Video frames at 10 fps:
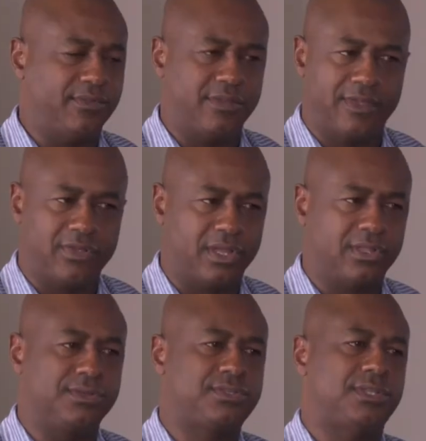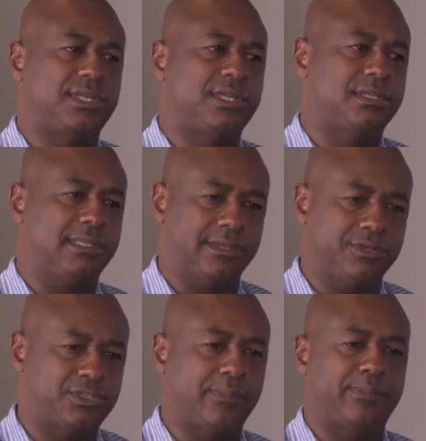still very, very close to the
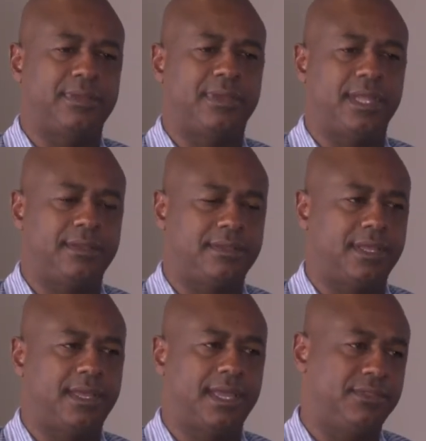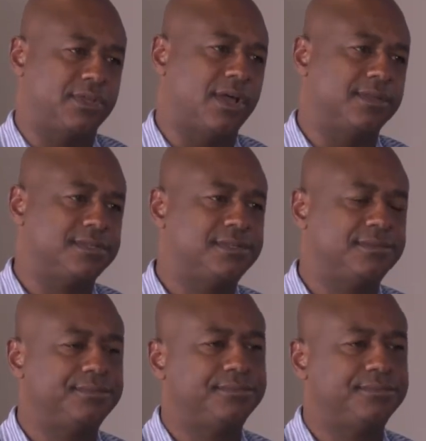leadership and the cause.